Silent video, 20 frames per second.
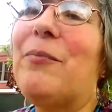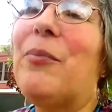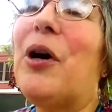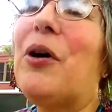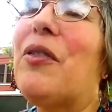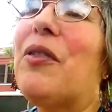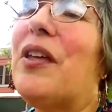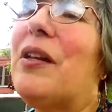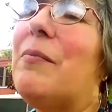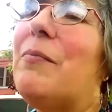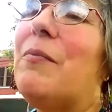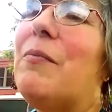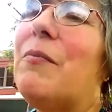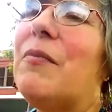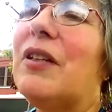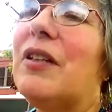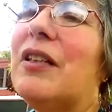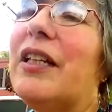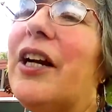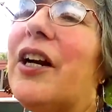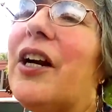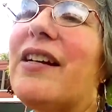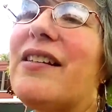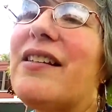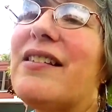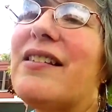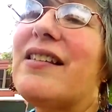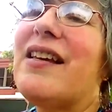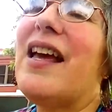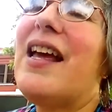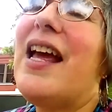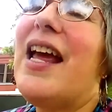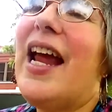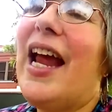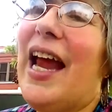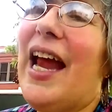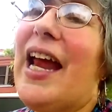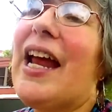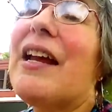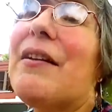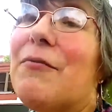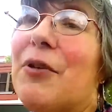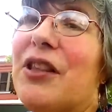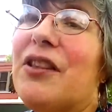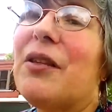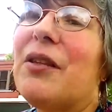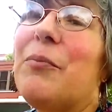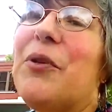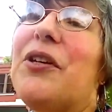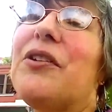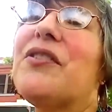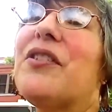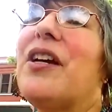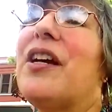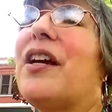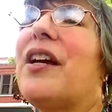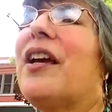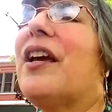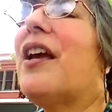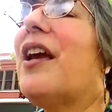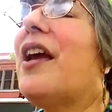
both in lyrics and with the music.